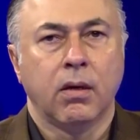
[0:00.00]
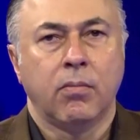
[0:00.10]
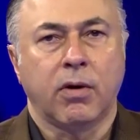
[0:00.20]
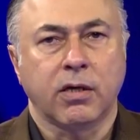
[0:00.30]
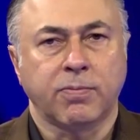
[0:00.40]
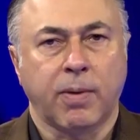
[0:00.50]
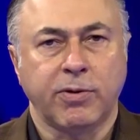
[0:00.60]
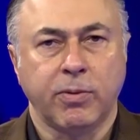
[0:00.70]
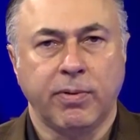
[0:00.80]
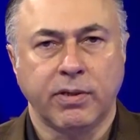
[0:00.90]
Marcus
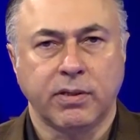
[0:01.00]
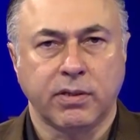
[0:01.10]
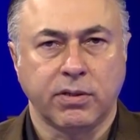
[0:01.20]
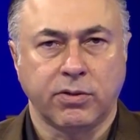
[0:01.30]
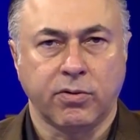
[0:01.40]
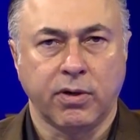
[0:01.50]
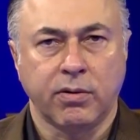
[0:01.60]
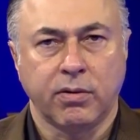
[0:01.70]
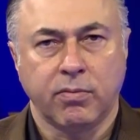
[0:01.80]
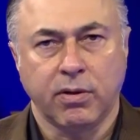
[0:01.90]
Papadopoulos is a
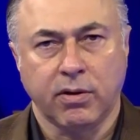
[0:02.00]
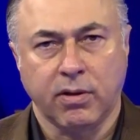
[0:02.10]
historian, political